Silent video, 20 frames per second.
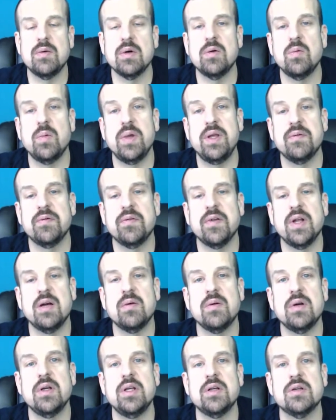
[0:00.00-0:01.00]
wheat
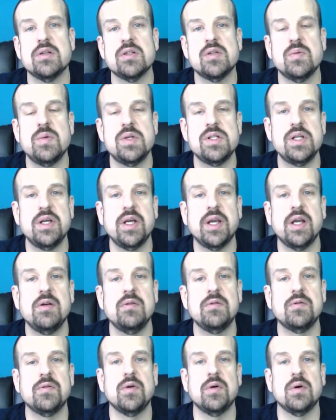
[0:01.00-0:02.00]
flour, you're switching it
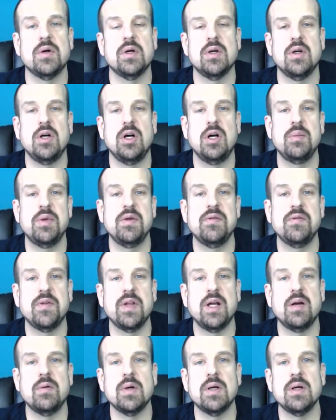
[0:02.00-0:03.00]
out for almond
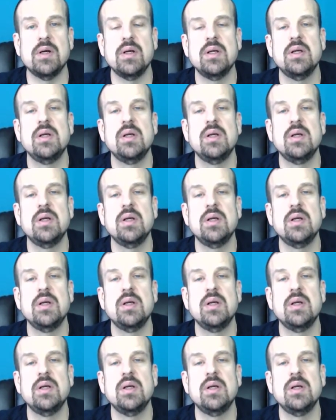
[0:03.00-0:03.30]
flour.